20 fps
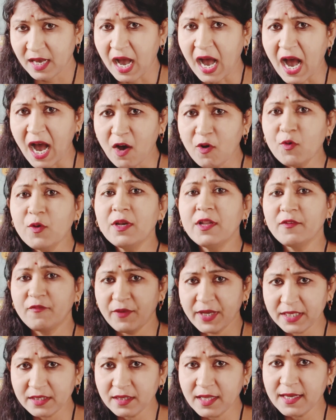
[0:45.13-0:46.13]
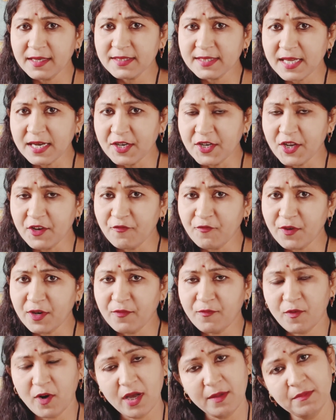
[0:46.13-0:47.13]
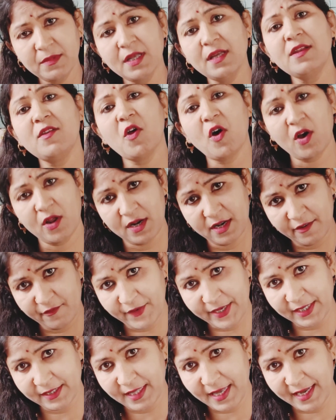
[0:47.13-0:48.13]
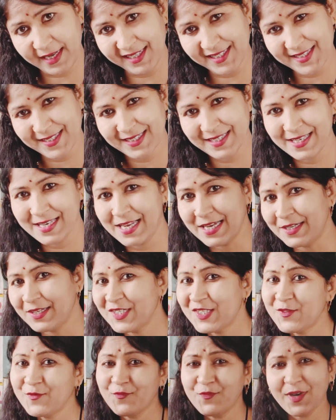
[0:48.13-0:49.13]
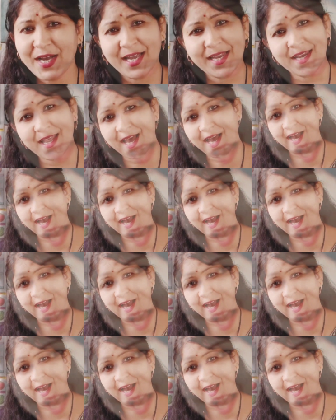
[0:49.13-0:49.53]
how living things are different from the non-living things? Let us find